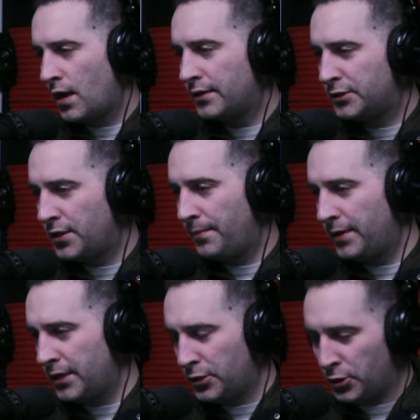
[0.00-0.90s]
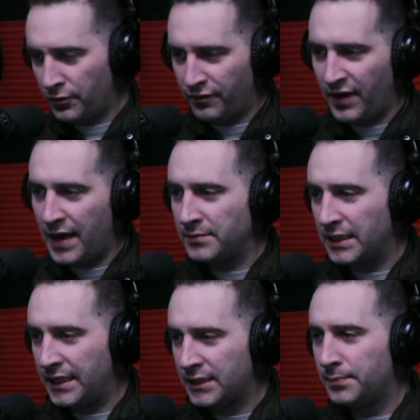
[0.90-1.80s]
How did somebody in your
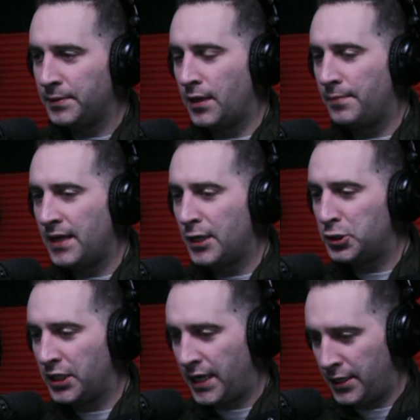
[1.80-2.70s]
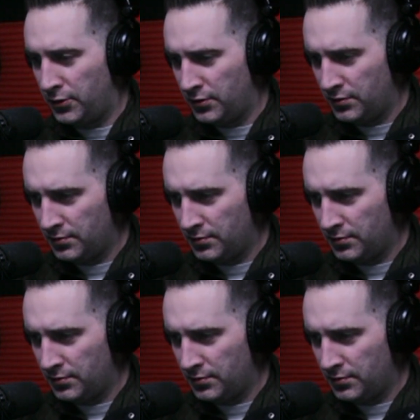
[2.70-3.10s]
family get to become an educator?